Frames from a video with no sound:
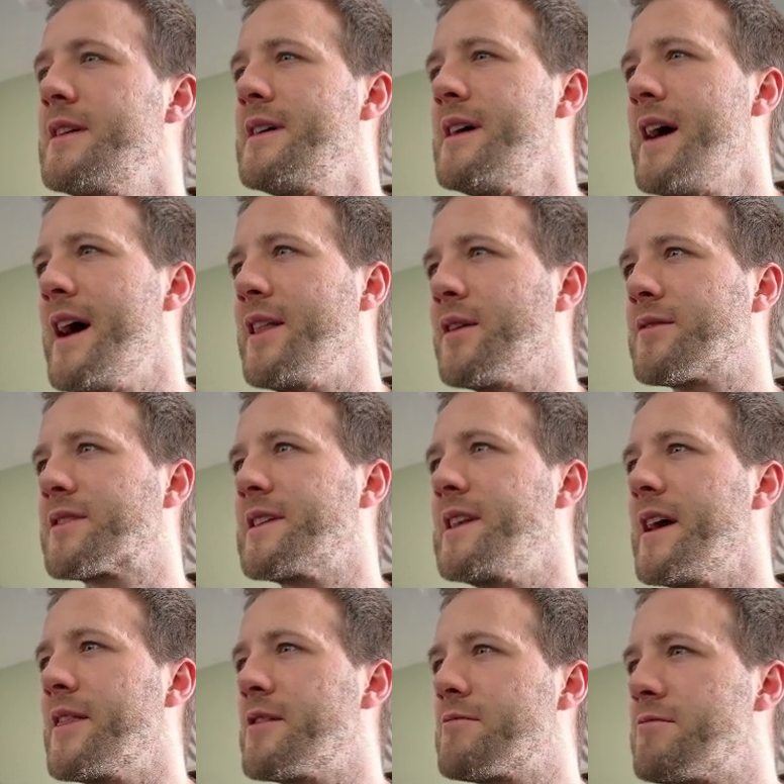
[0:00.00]
and obviously
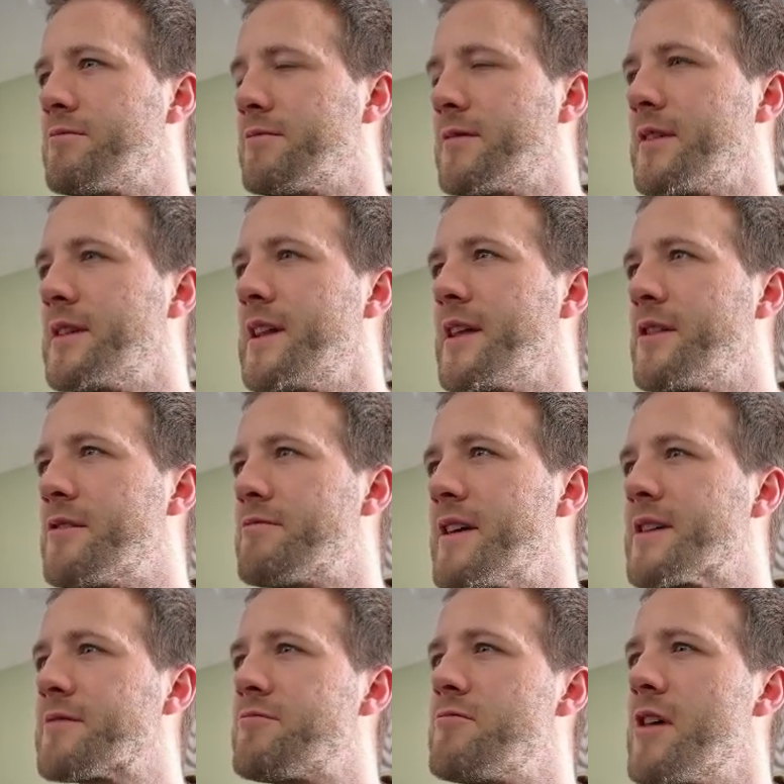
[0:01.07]
let the
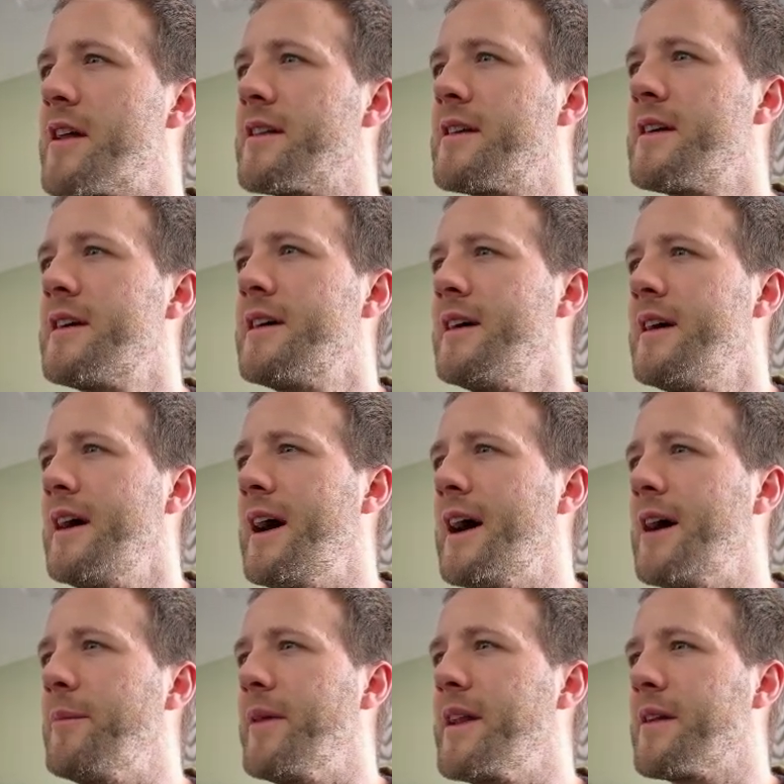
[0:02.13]
rest run.
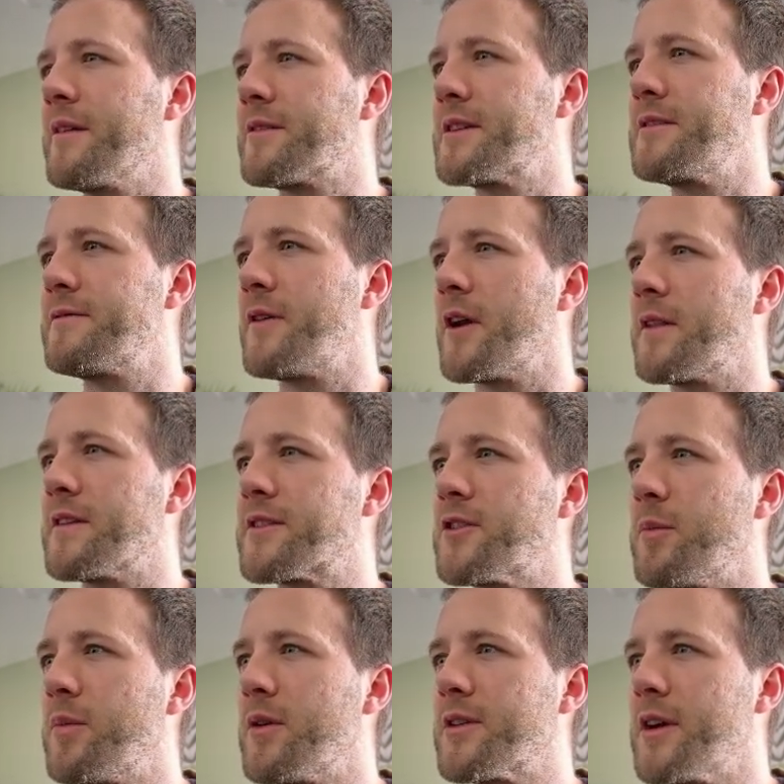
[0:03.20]
And then obviously follow the
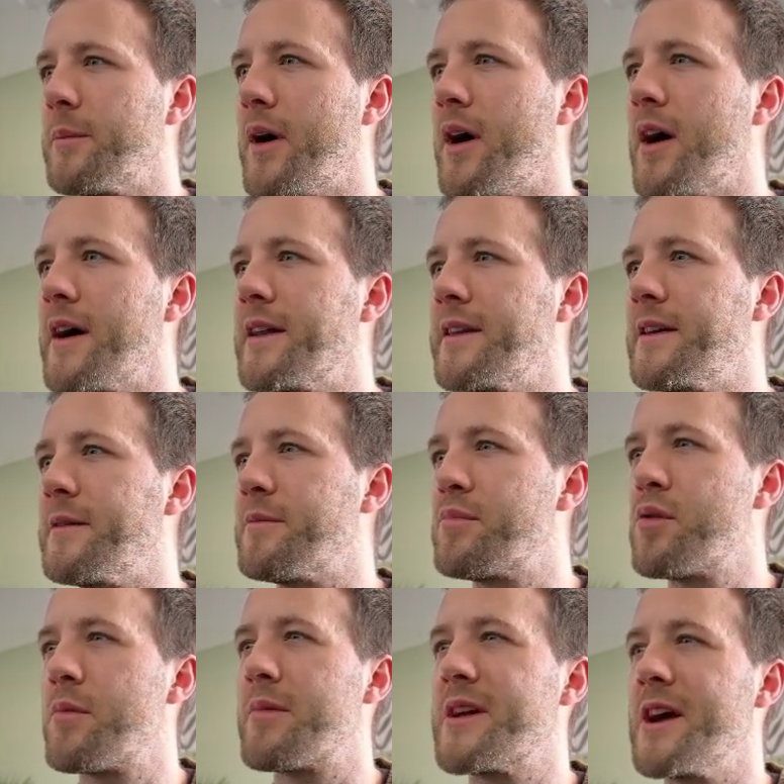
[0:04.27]
stop loss up behind it,
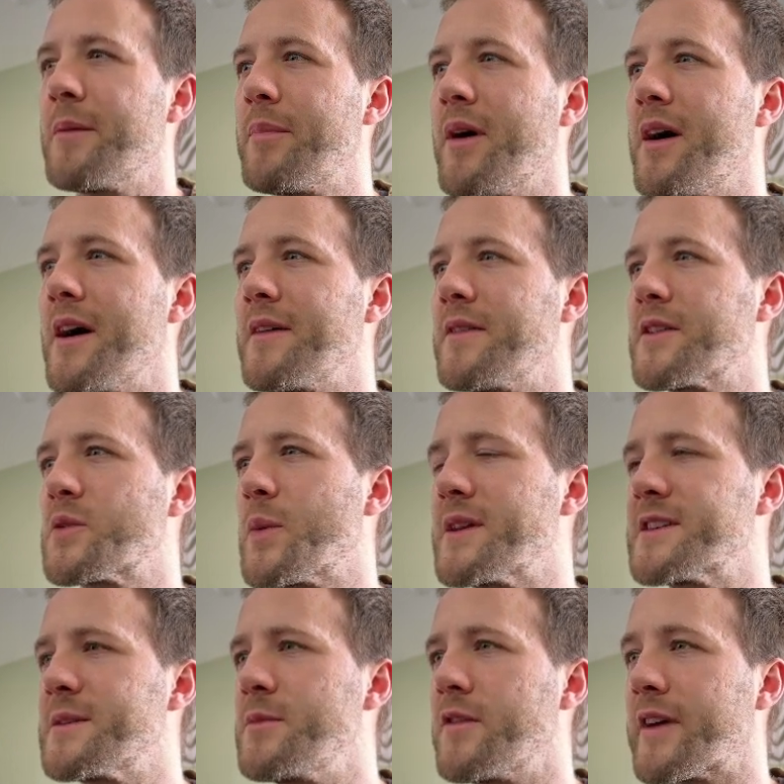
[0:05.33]
probably up behind the
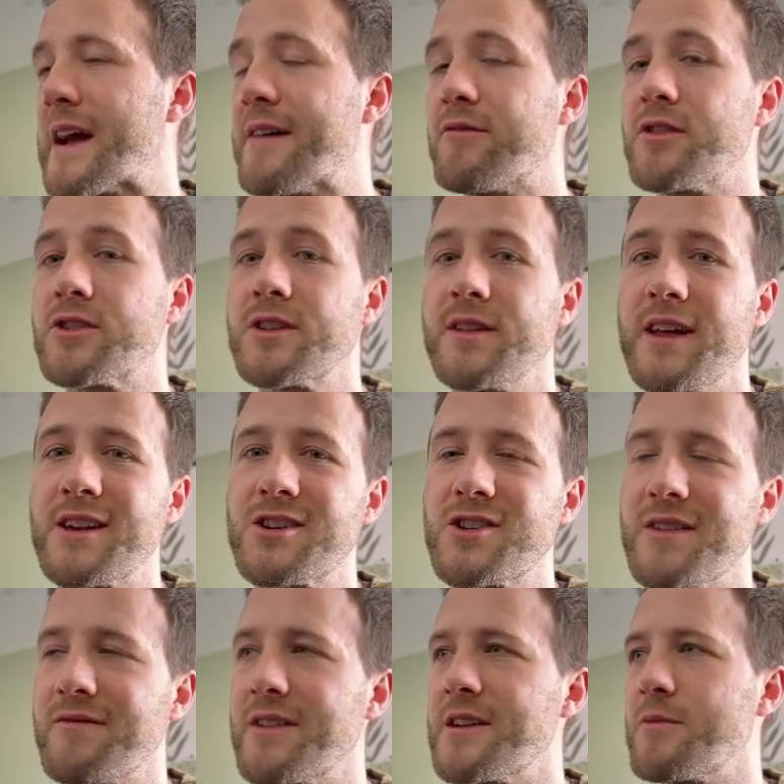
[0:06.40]
20 moving average. That's
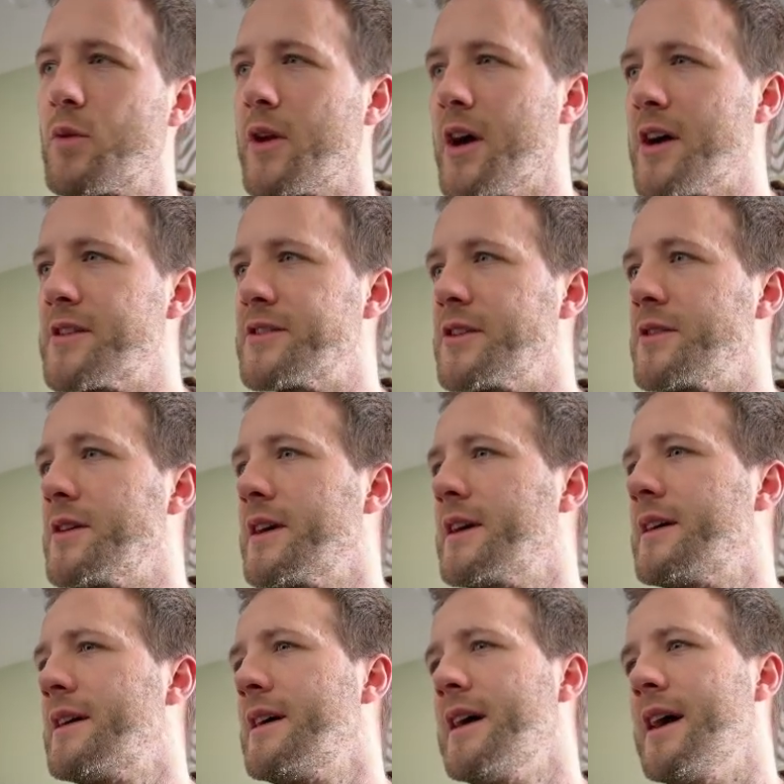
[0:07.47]
generally what I do,
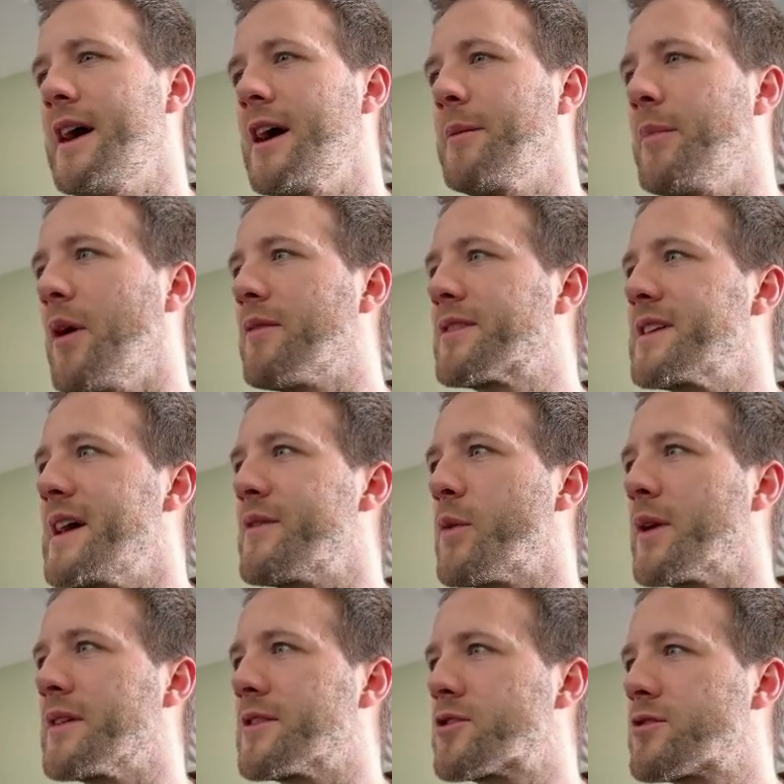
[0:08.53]
but obviously
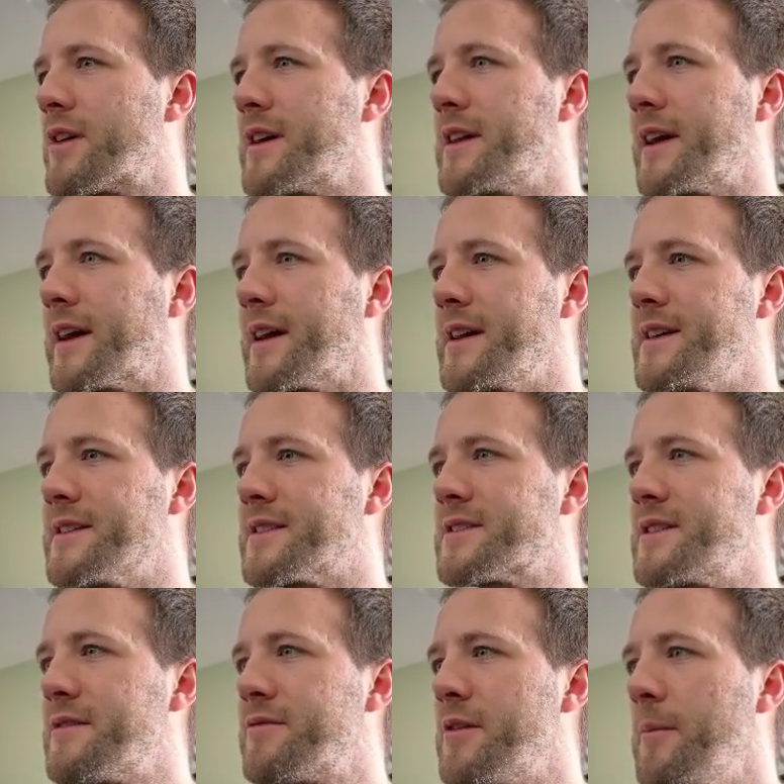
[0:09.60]
everyone's trading is
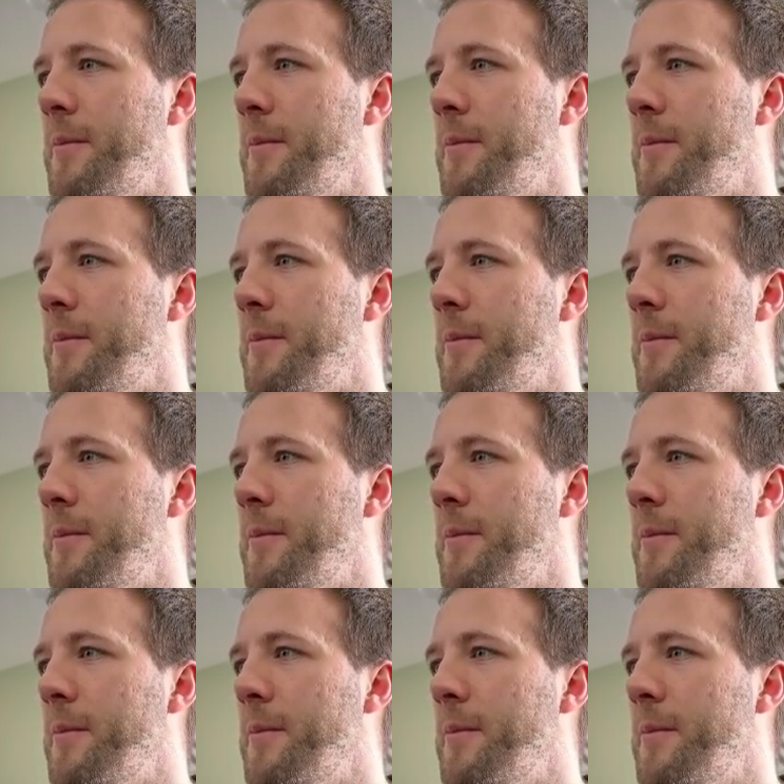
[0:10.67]
different.